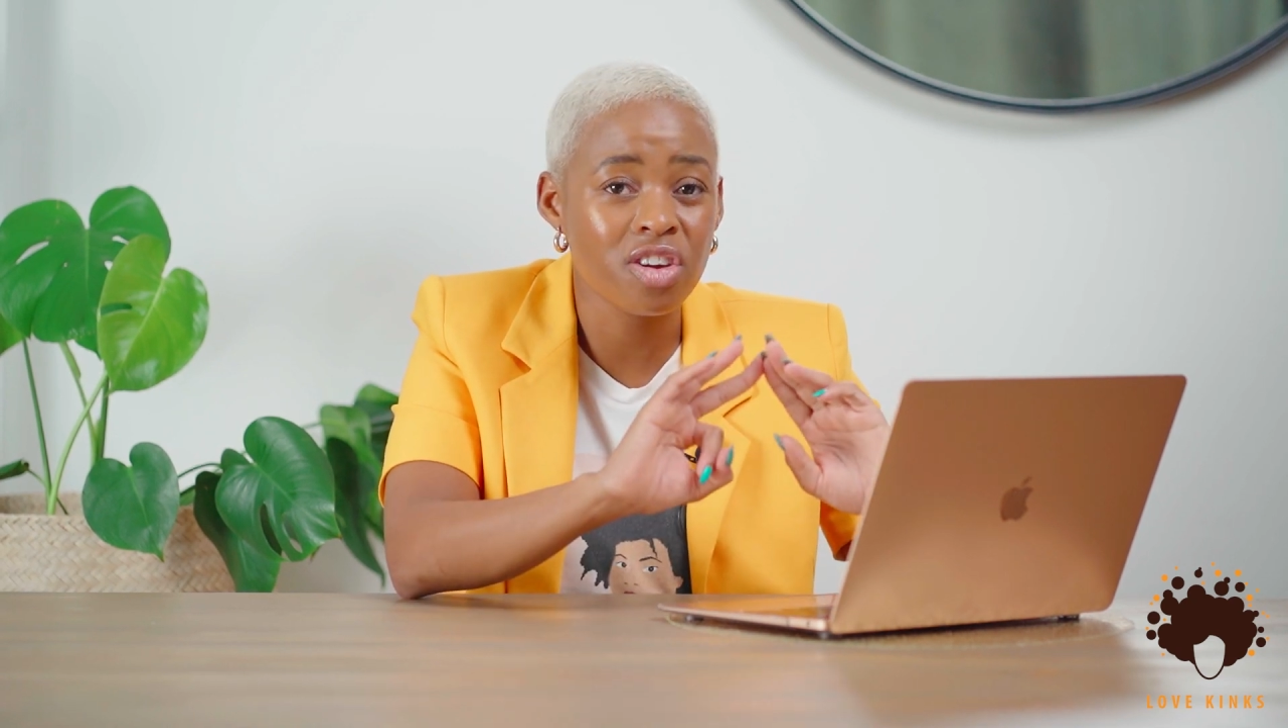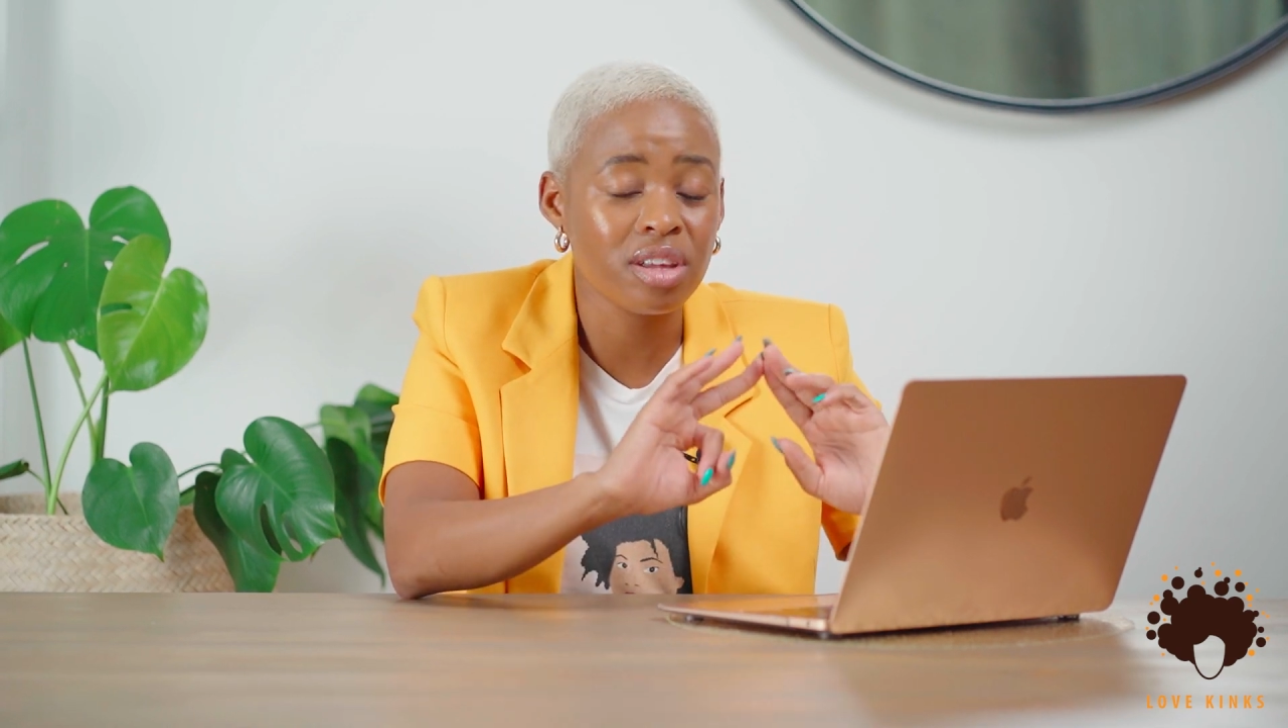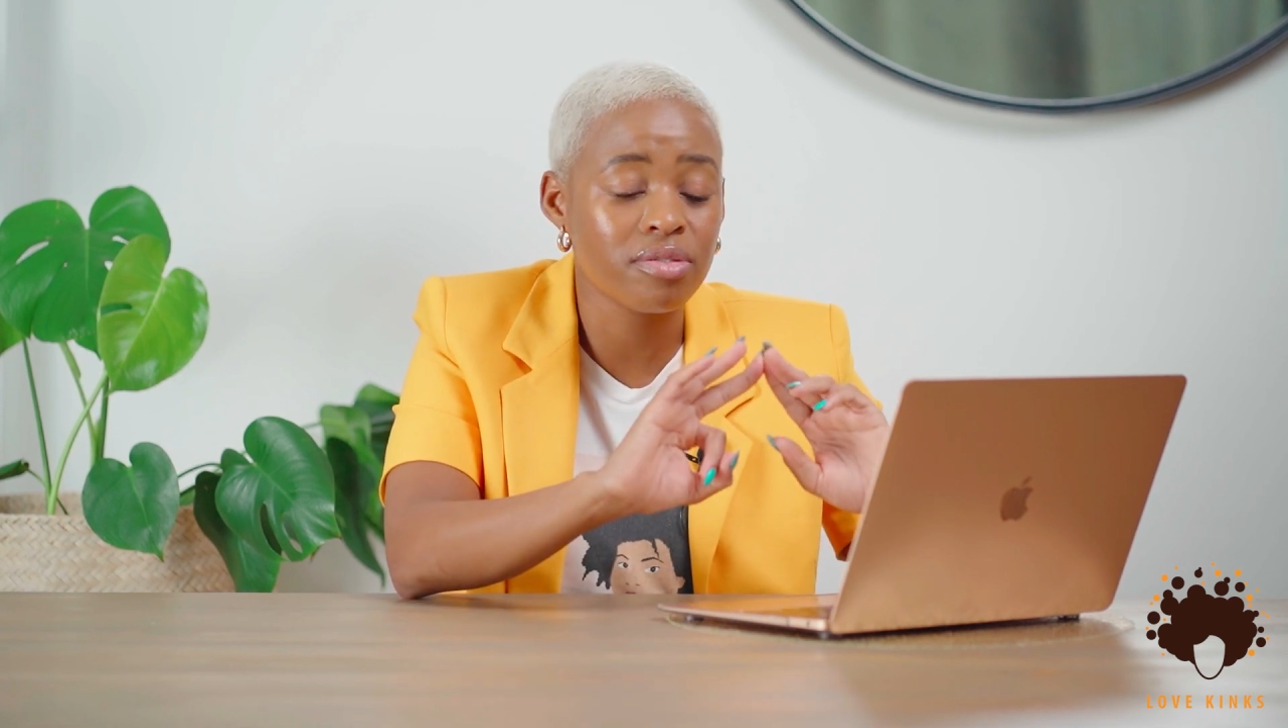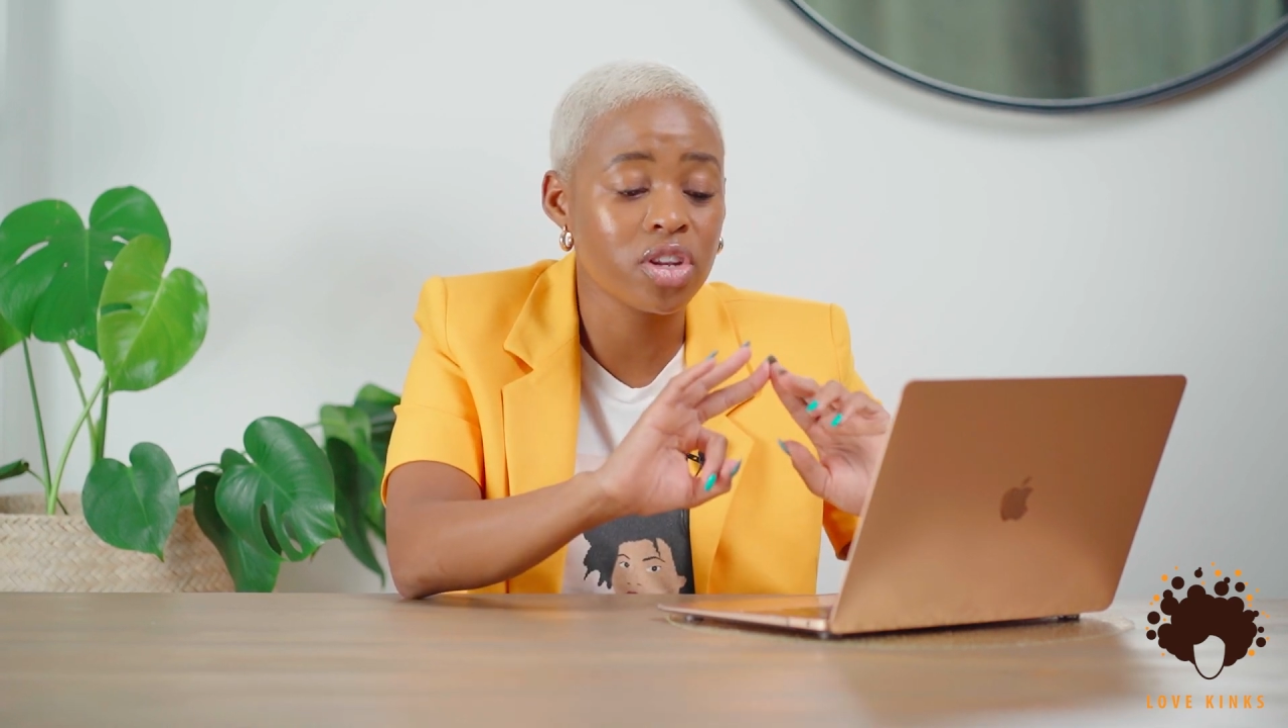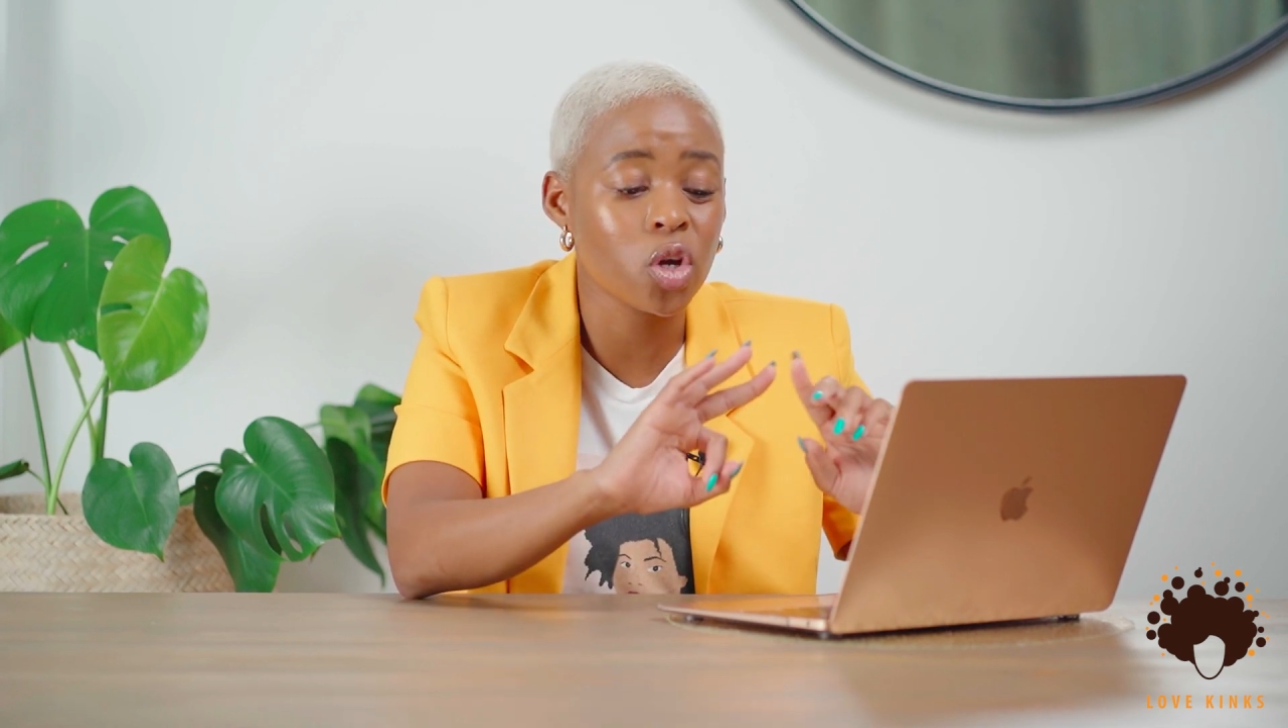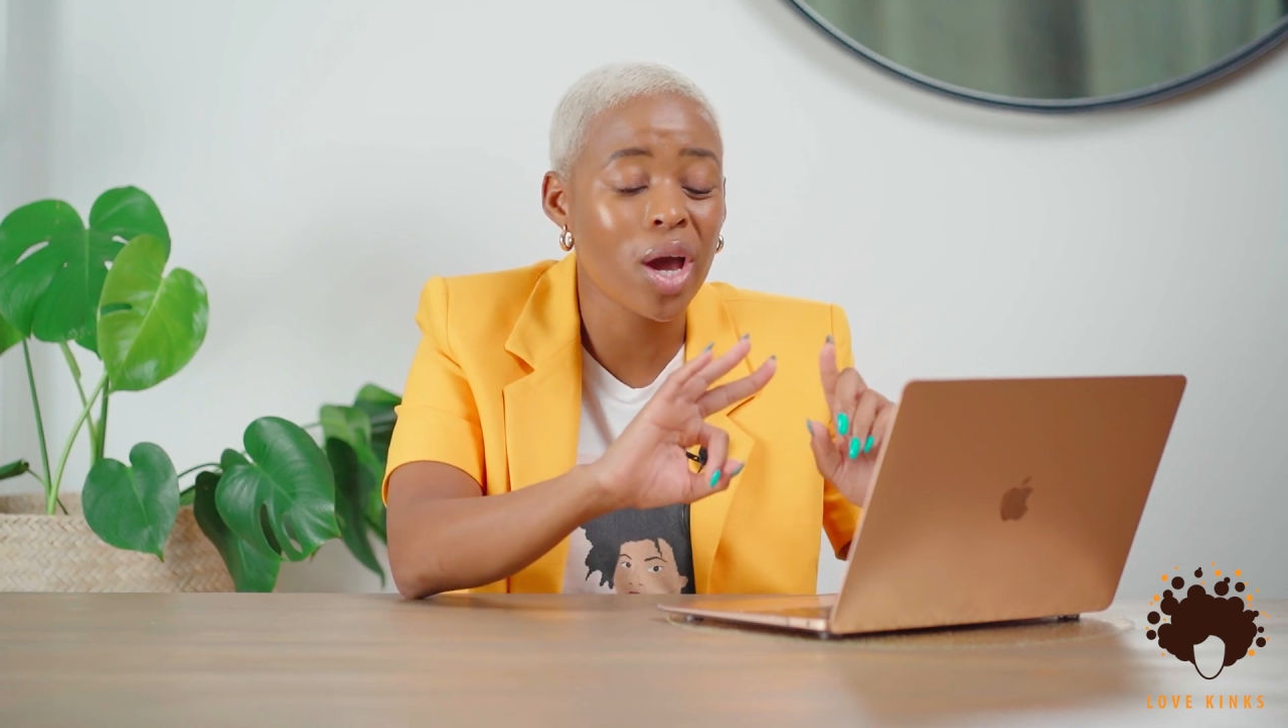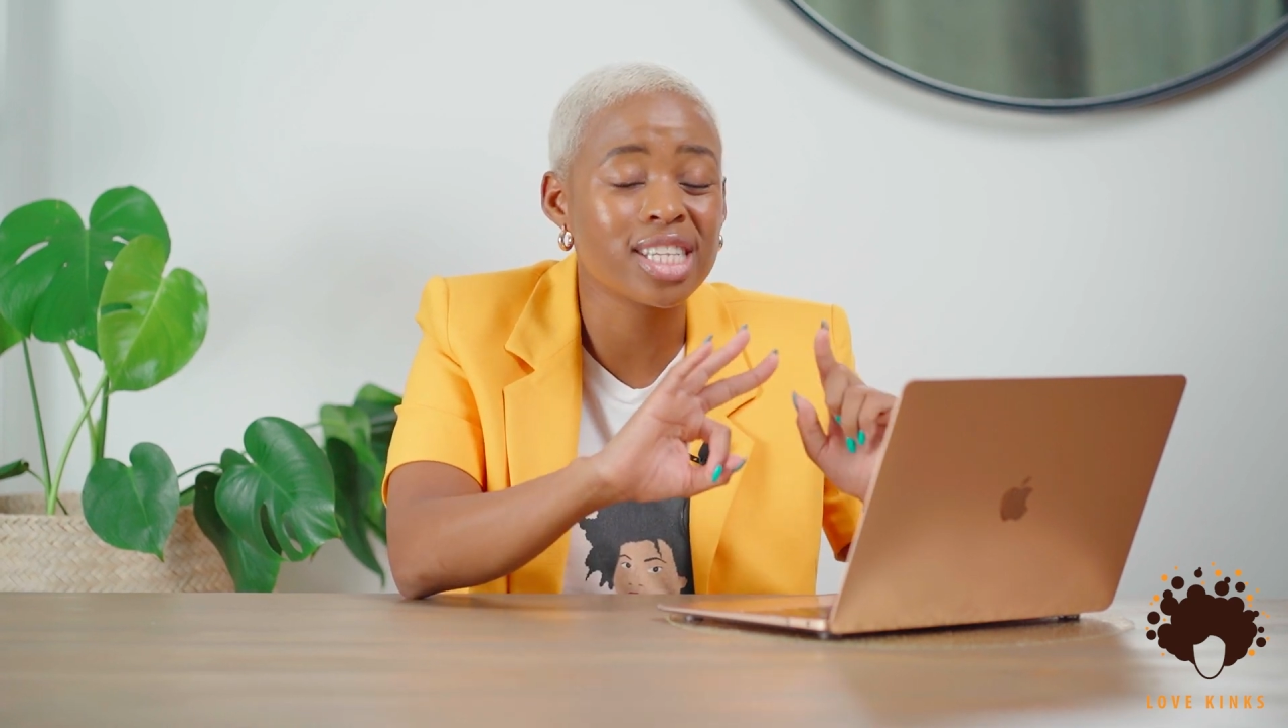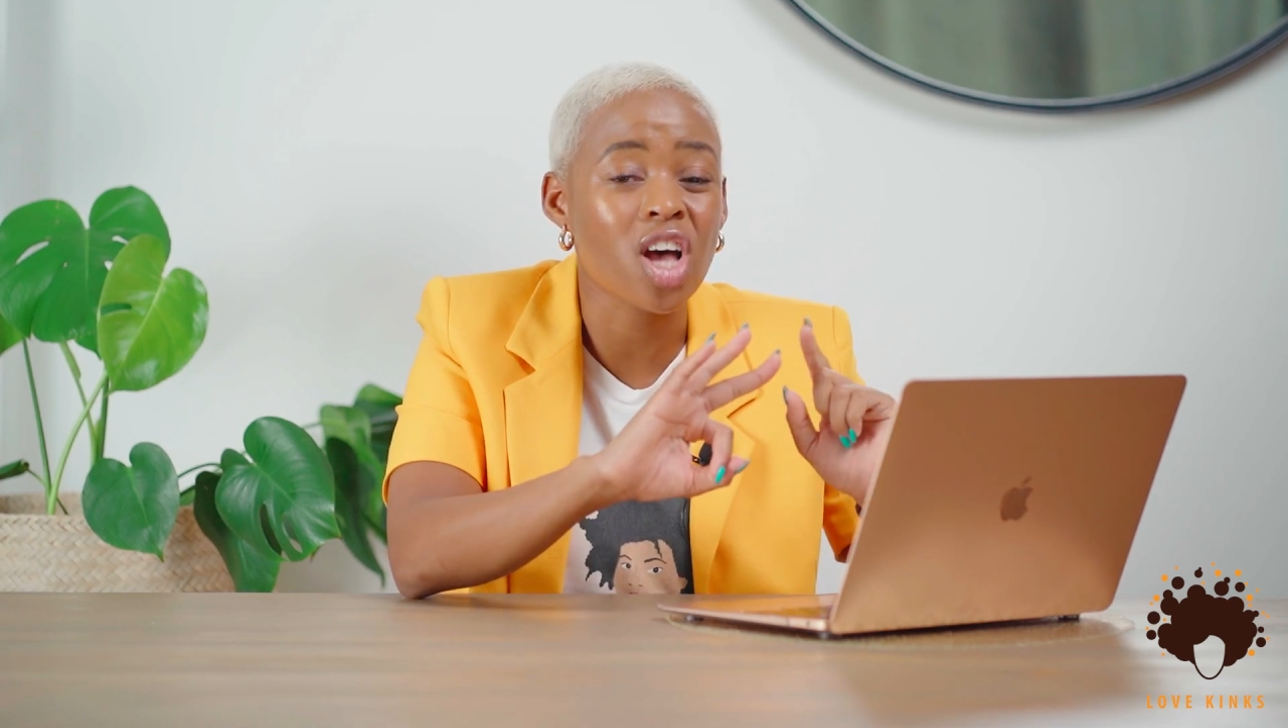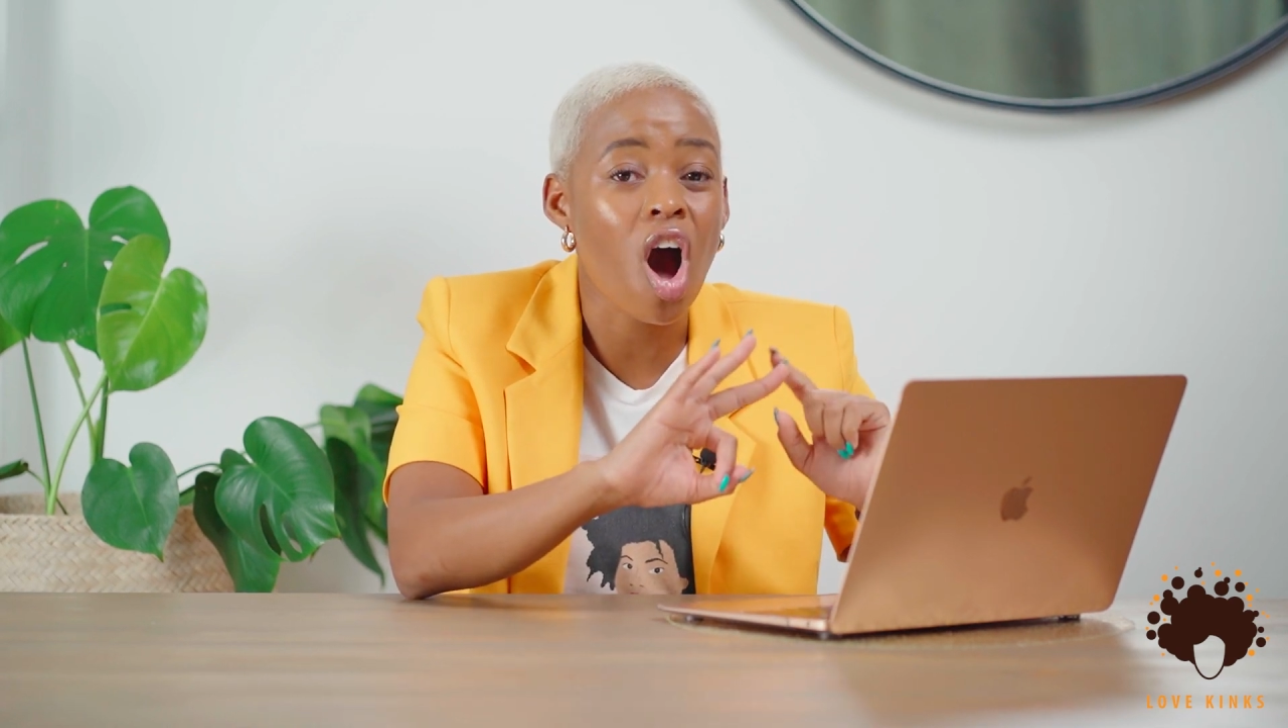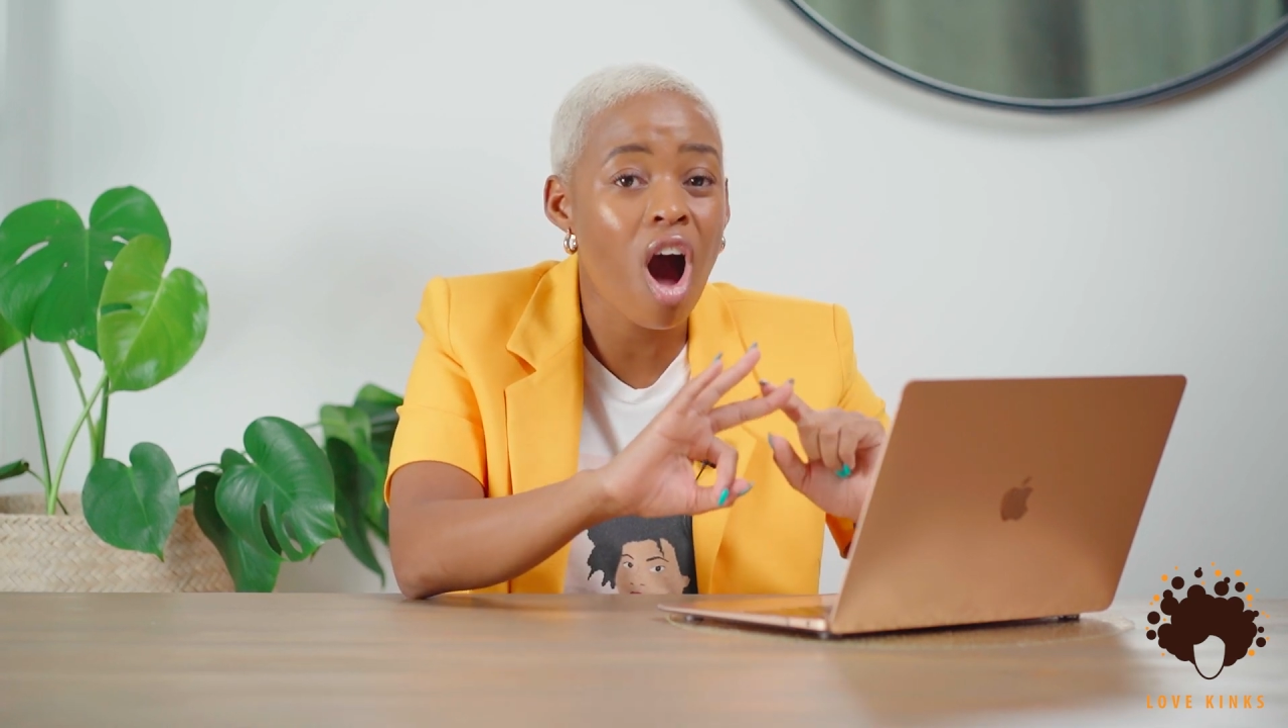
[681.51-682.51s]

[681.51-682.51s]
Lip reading: earning video has